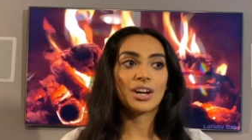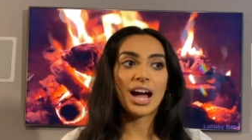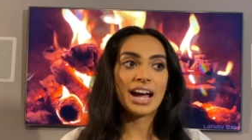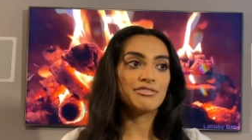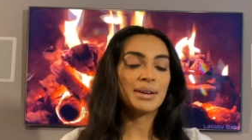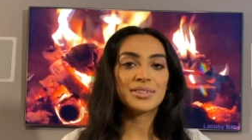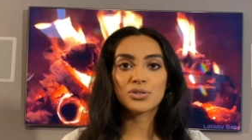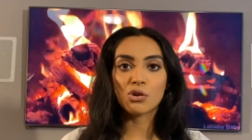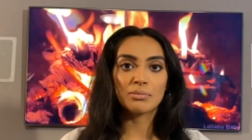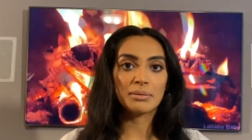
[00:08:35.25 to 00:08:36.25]
I've met
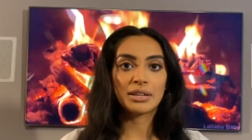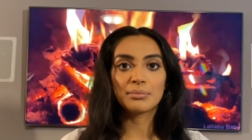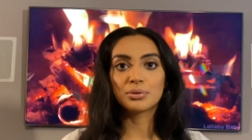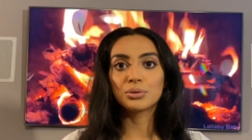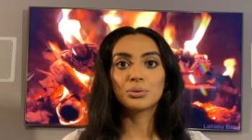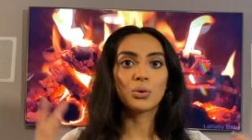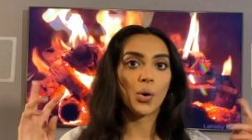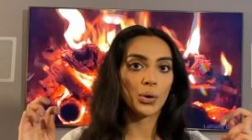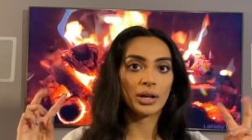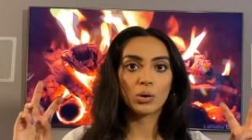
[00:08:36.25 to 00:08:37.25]
so many people who
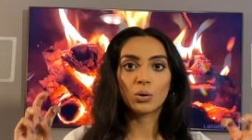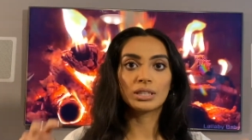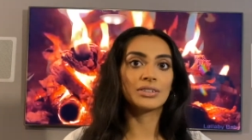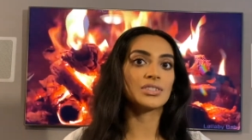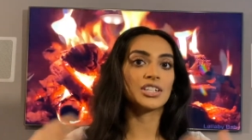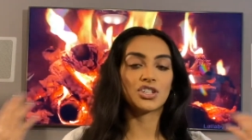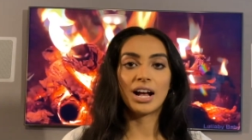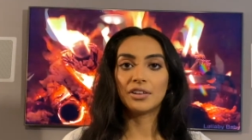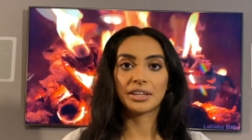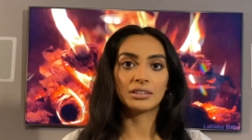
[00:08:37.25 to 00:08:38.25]
quote unquote live such a
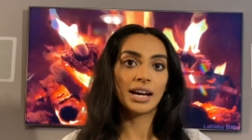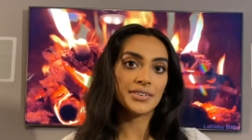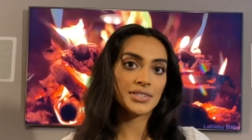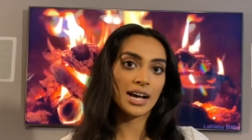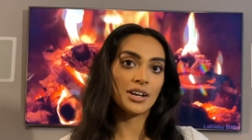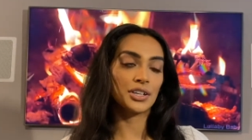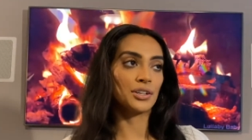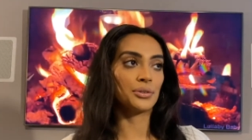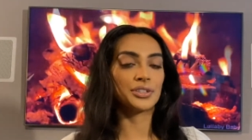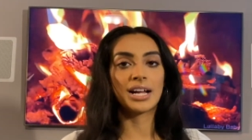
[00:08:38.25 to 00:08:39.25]
healthy lifestyle.
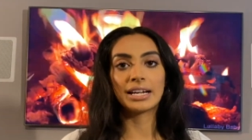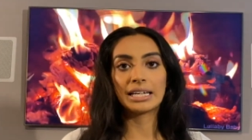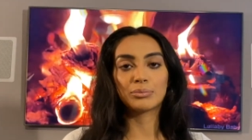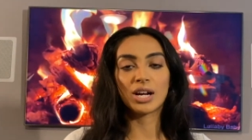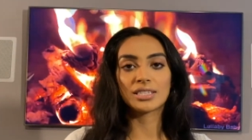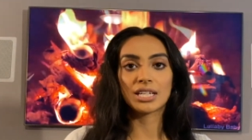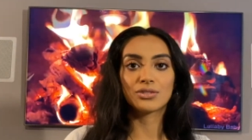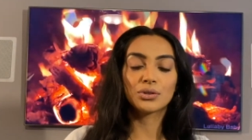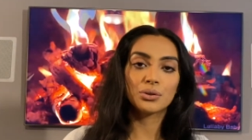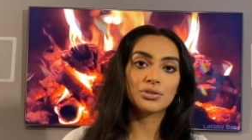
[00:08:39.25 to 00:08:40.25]
They're not eating processed
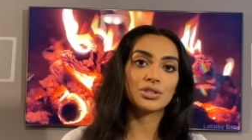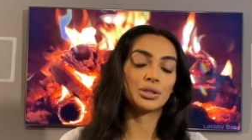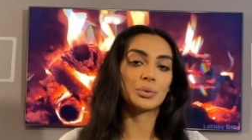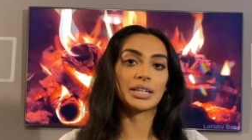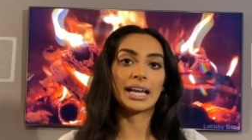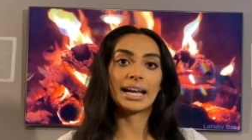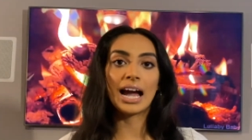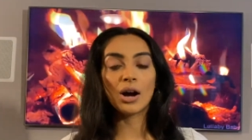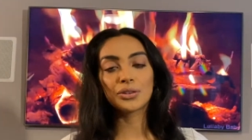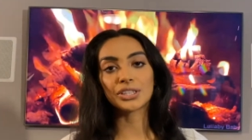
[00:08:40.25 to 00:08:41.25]
foods, they're working
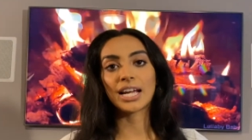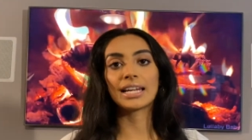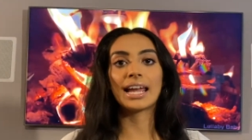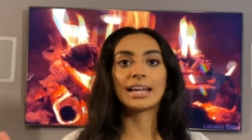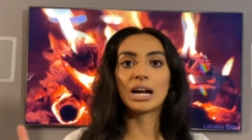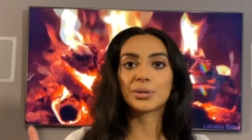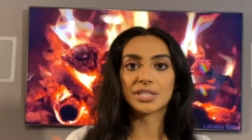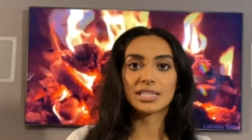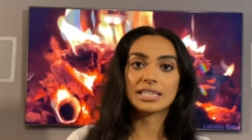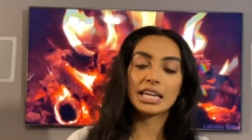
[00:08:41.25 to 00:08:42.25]
out, they're getting 8 hours of
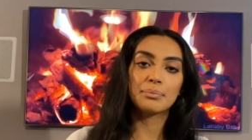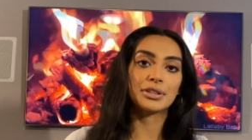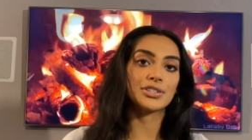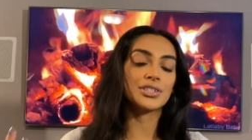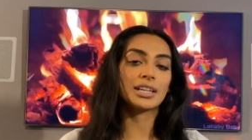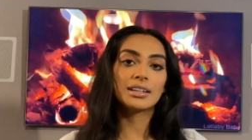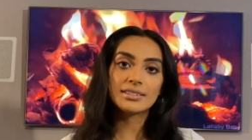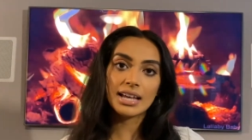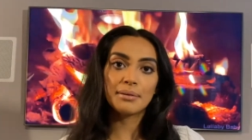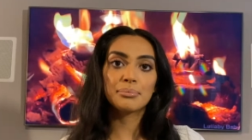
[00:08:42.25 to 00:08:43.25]
sleep, their skin is
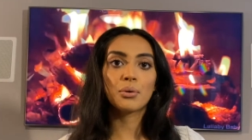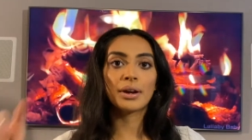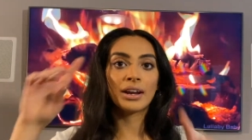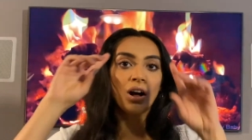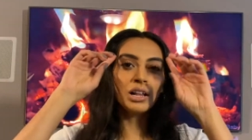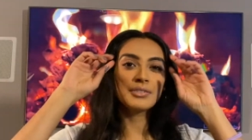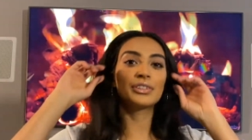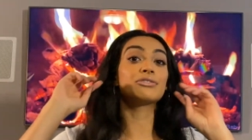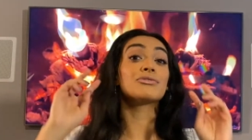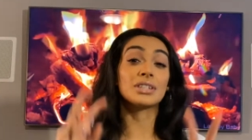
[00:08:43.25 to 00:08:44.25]
on point, all of the
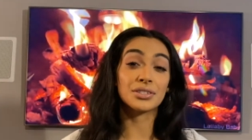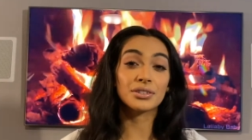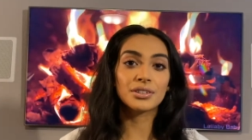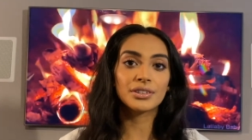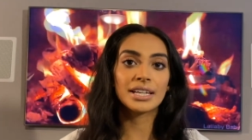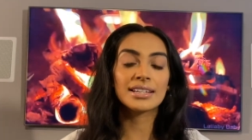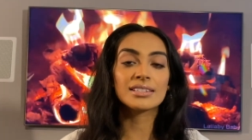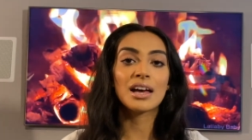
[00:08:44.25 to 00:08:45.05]
physical things.